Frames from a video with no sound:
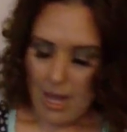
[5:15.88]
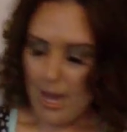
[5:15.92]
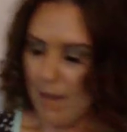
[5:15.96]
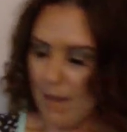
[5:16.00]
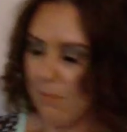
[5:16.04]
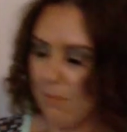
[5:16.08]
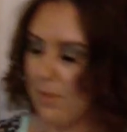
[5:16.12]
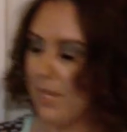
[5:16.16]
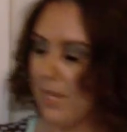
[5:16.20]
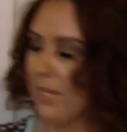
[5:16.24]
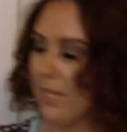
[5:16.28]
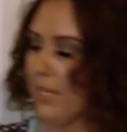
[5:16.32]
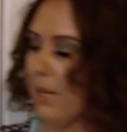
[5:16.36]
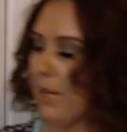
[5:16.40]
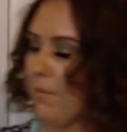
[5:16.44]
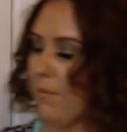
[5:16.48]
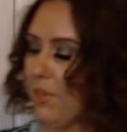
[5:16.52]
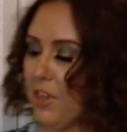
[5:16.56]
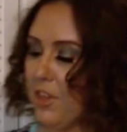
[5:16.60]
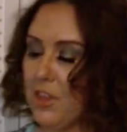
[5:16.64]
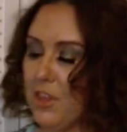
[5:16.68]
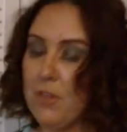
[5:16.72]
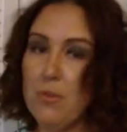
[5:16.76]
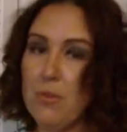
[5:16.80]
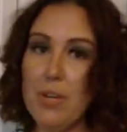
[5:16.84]
I picked up
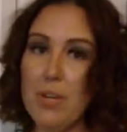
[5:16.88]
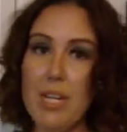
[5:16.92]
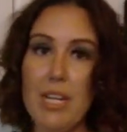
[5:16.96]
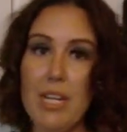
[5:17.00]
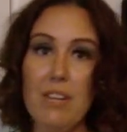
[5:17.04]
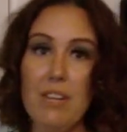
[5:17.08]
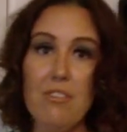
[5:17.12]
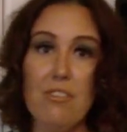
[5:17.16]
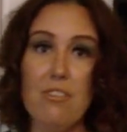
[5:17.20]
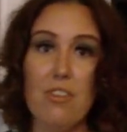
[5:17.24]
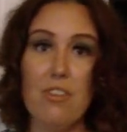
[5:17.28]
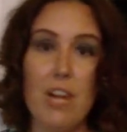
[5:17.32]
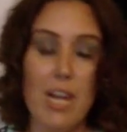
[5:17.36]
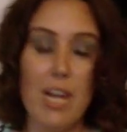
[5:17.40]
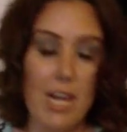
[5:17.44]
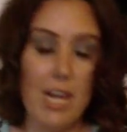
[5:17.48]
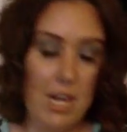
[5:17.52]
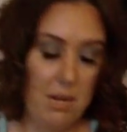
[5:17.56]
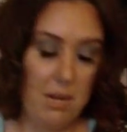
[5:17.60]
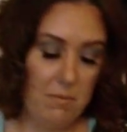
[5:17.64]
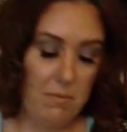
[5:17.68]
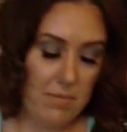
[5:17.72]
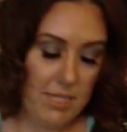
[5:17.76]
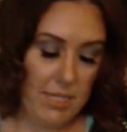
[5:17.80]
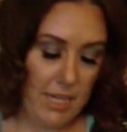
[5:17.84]
3
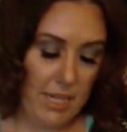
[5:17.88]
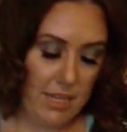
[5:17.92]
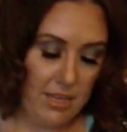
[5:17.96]
frames,